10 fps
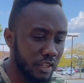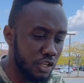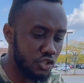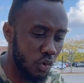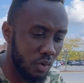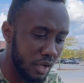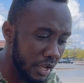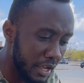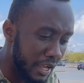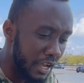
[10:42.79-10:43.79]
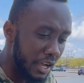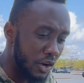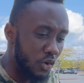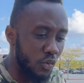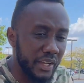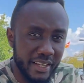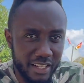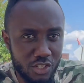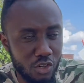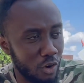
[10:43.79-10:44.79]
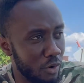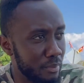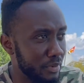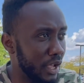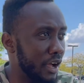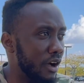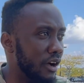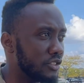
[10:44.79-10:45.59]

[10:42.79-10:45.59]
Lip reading: So we get to Colombia,